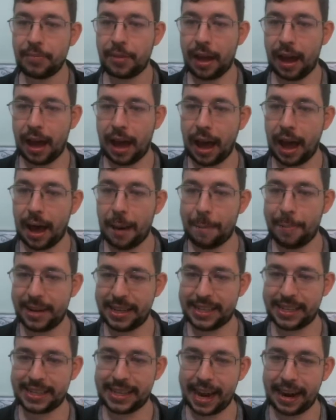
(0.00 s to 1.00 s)
But
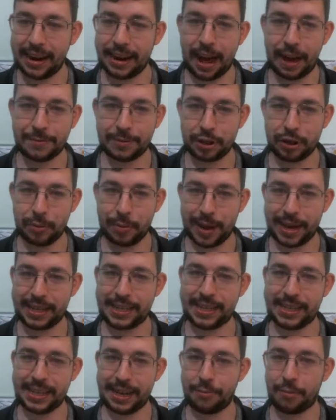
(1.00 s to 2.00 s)
instead, after queen
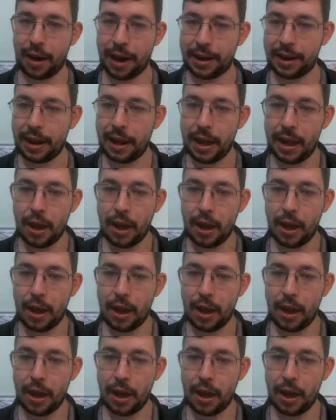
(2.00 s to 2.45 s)
c1,